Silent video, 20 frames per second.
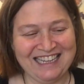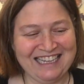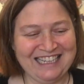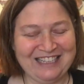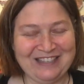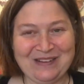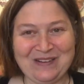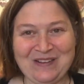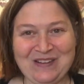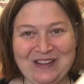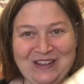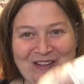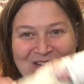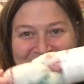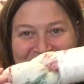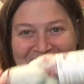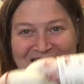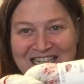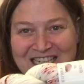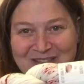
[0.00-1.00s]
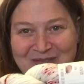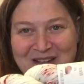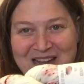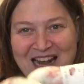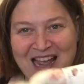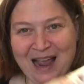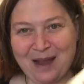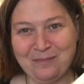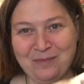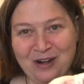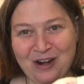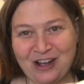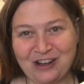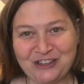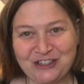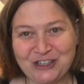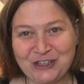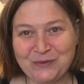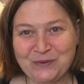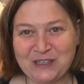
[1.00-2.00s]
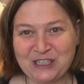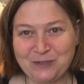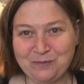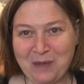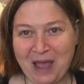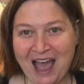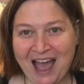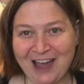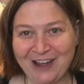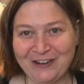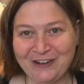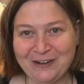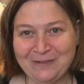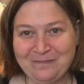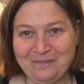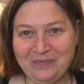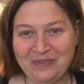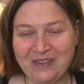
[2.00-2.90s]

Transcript: So I'm going to use this one. I'm not sure which pattern.